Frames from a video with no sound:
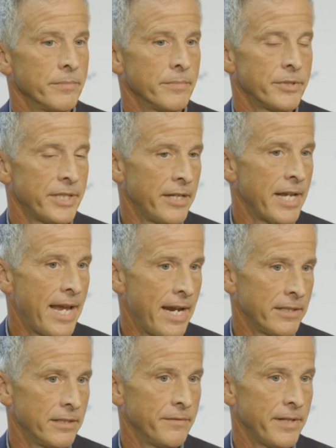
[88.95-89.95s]
stay
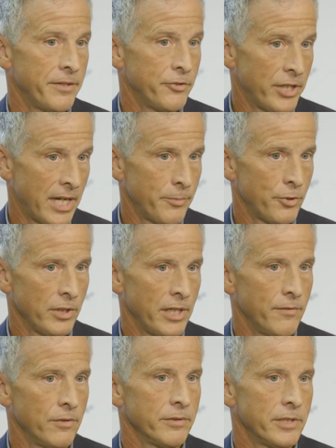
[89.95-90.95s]
active at the chapter
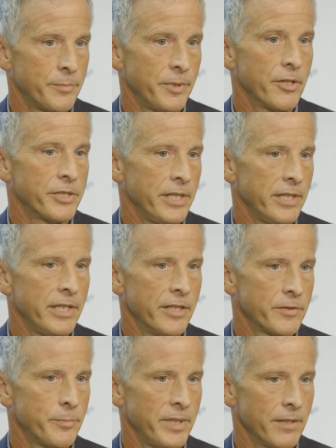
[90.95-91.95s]
level is because it
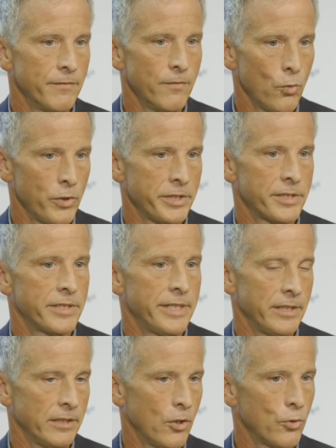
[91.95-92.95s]
gives me a voice
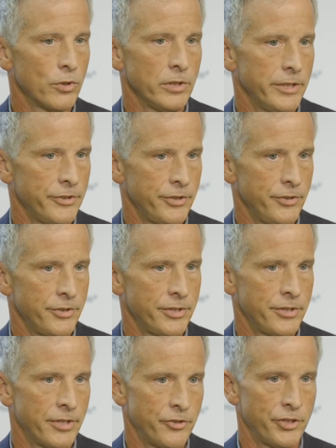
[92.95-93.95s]
in local issues
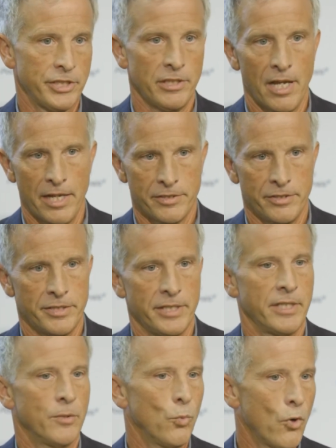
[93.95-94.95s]
such as
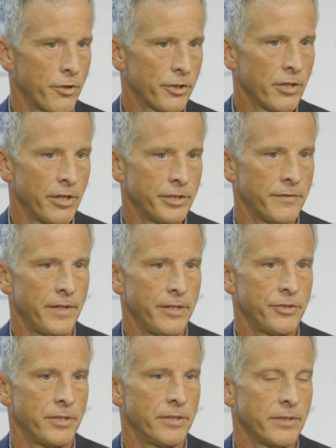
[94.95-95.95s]
licensing and water
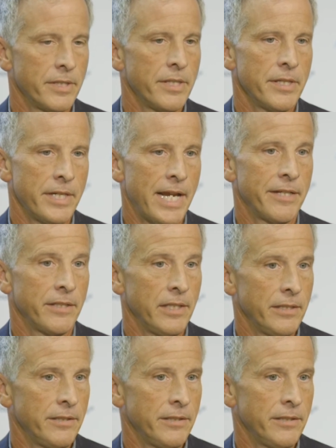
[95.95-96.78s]
conservation that